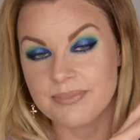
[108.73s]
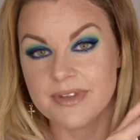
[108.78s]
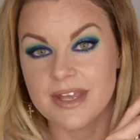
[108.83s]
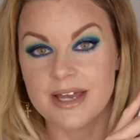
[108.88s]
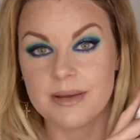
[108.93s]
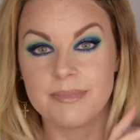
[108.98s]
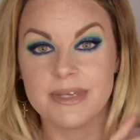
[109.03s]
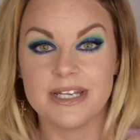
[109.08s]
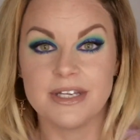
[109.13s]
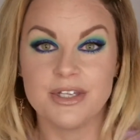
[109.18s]

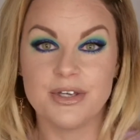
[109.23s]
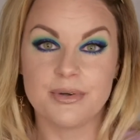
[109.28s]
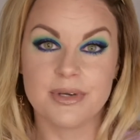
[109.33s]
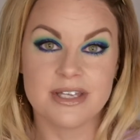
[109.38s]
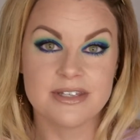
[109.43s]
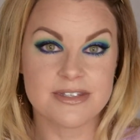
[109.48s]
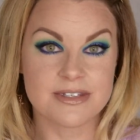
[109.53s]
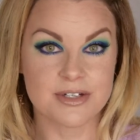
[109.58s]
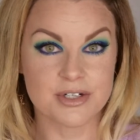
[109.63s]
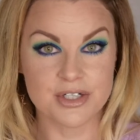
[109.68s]
I mean, you
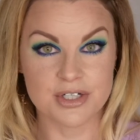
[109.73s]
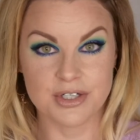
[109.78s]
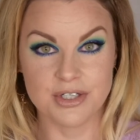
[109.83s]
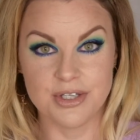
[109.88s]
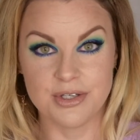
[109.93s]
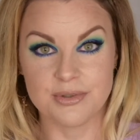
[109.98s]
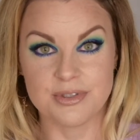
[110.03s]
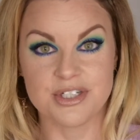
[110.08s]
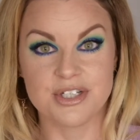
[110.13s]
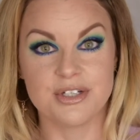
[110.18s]
can search on
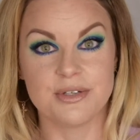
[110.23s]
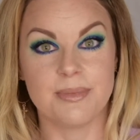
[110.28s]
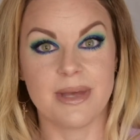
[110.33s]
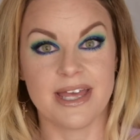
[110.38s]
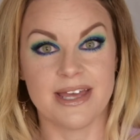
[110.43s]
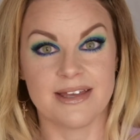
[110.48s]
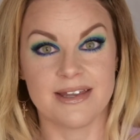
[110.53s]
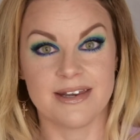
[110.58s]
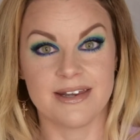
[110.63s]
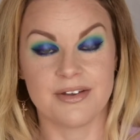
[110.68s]
YouTube
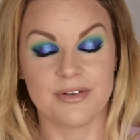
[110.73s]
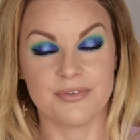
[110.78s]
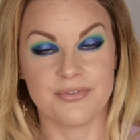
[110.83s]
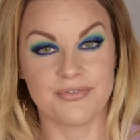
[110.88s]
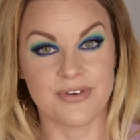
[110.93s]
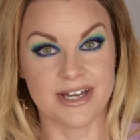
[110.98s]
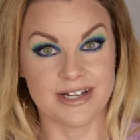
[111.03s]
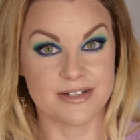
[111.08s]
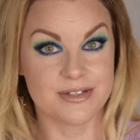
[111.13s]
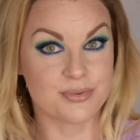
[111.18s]
and
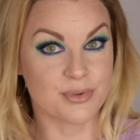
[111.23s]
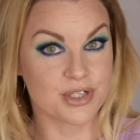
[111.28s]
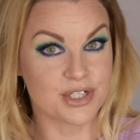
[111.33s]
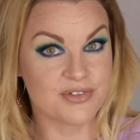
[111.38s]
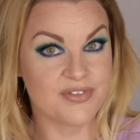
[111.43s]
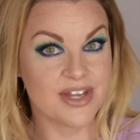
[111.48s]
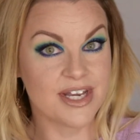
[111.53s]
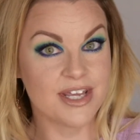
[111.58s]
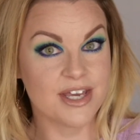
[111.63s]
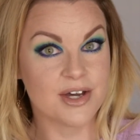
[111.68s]
find swatch
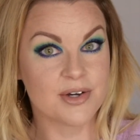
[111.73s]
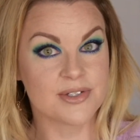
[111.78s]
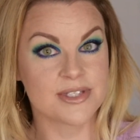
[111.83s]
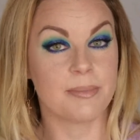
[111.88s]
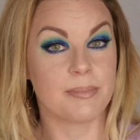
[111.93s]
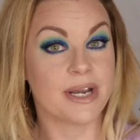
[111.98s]
videos,